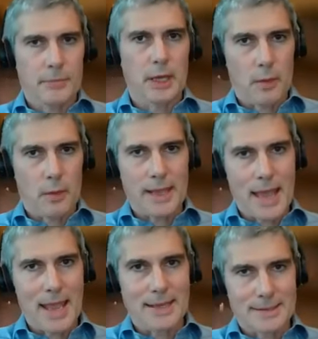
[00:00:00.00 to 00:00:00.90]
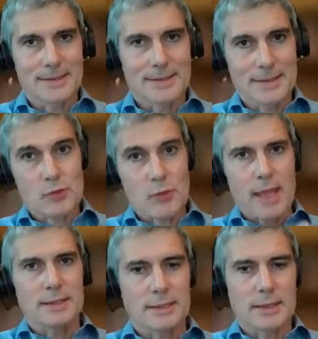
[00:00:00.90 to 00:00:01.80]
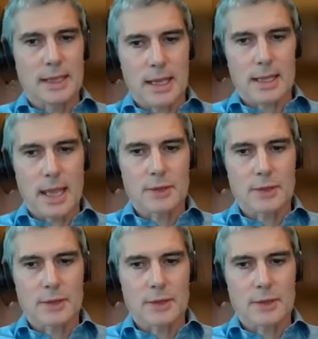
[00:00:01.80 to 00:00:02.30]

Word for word: you know, a, a trans a,